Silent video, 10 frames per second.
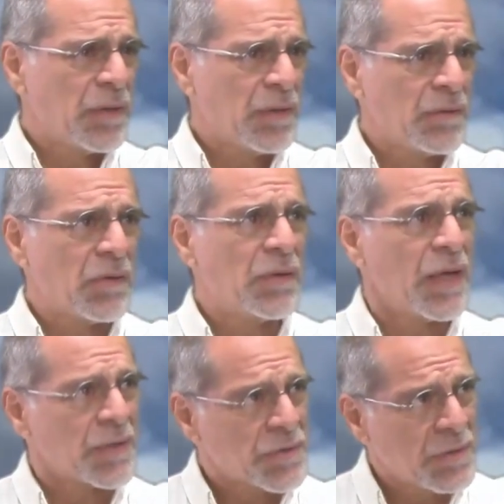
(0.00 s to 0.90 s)
into a
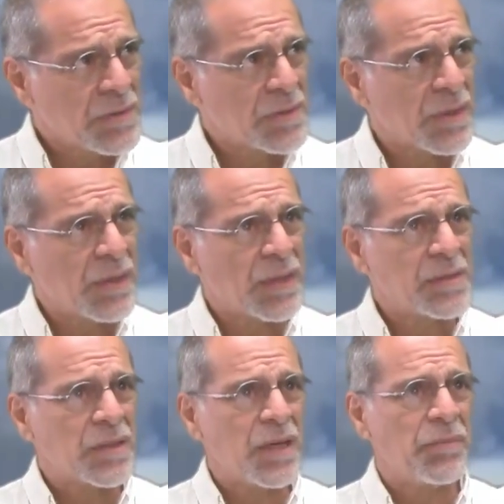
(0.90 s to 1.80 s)
nationalistic
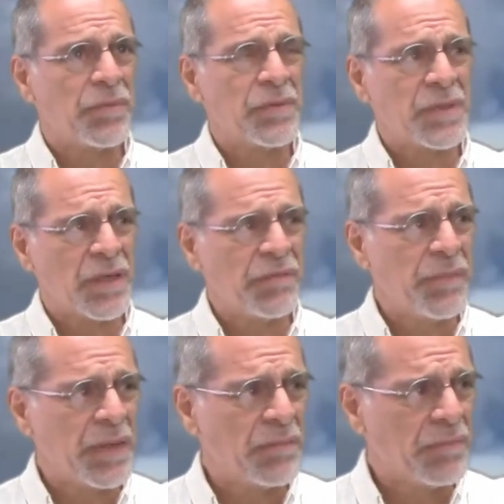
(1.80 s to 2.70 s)
landscape. Instead
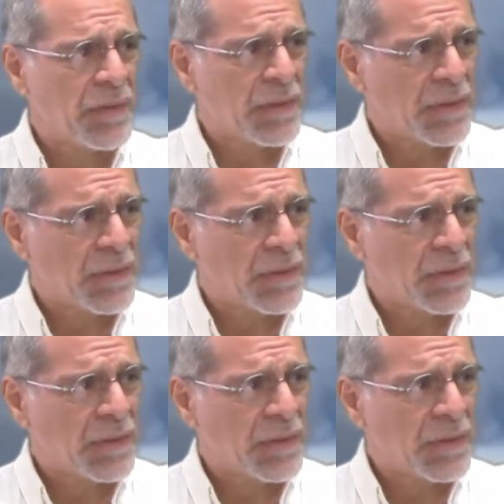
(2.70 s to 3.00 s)
of being